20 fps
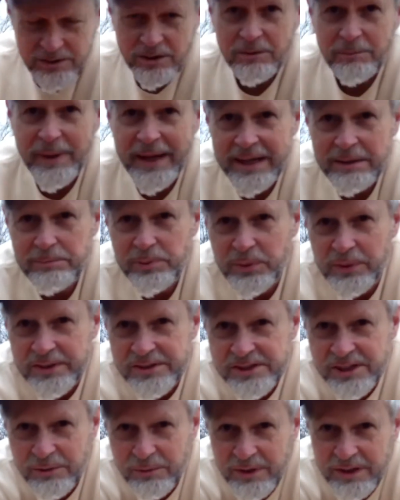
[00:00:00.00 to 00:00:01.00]
main points
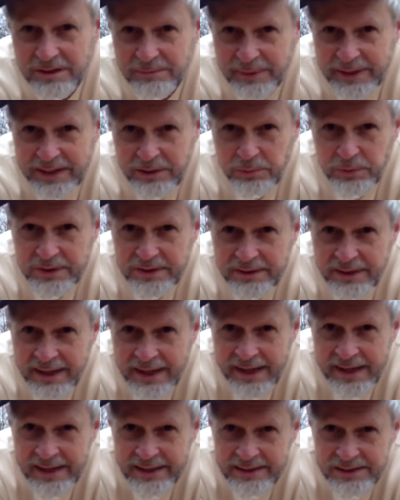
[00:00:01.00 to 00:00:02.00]
I wanted to make with
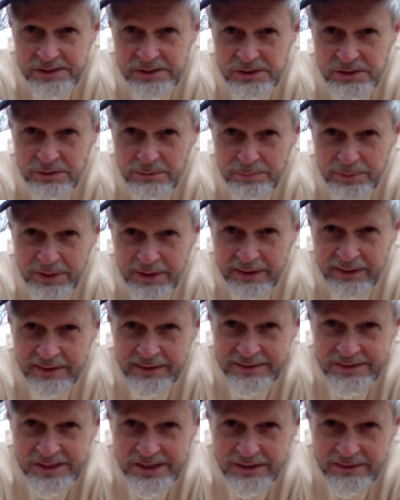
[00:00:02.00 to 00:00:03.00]
this two-part
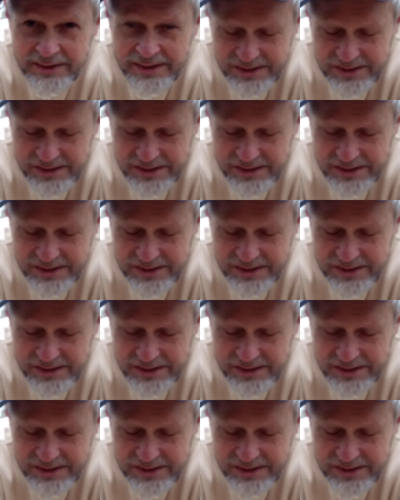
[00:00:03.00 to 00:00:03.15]
series